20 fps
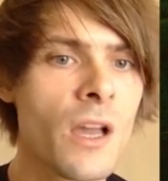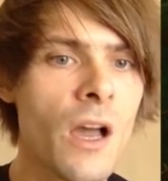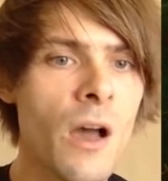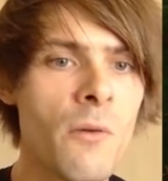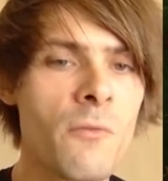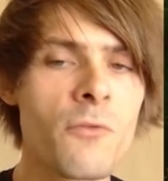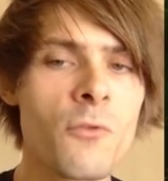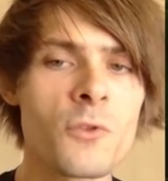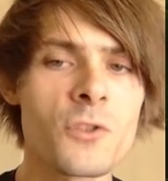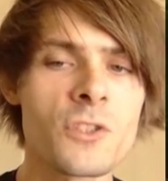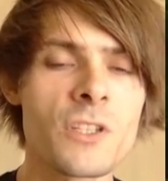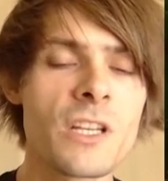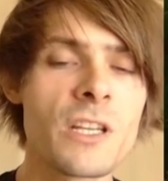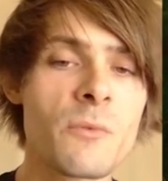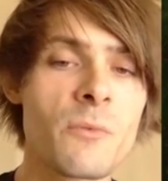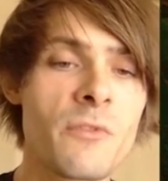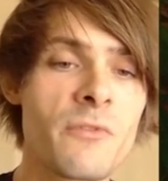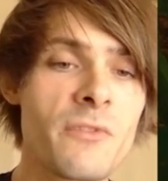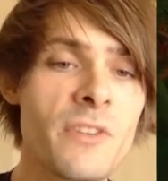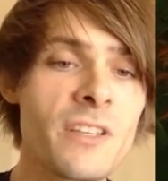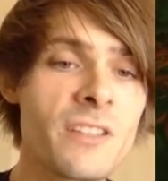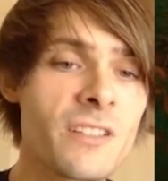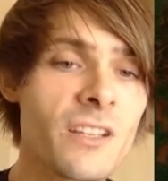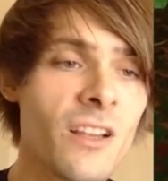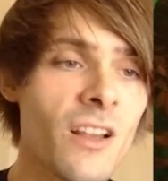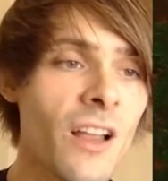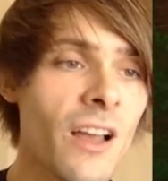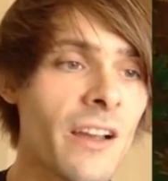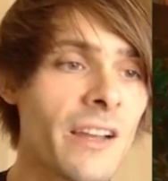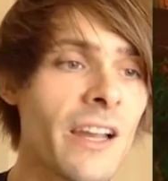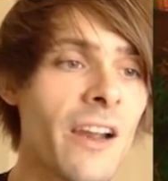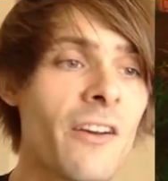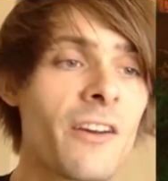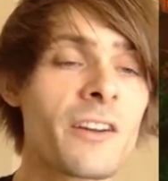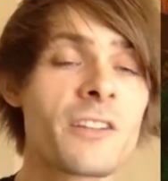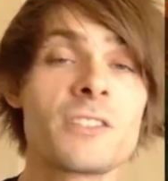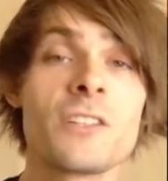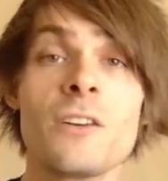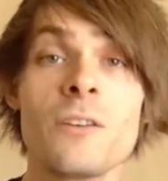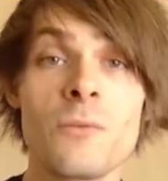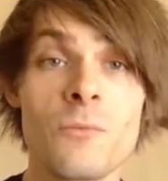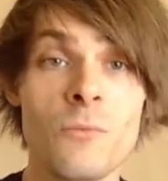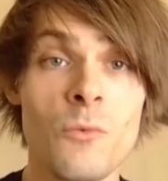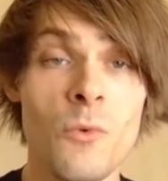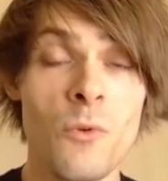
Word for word: Unfortunately, with this character,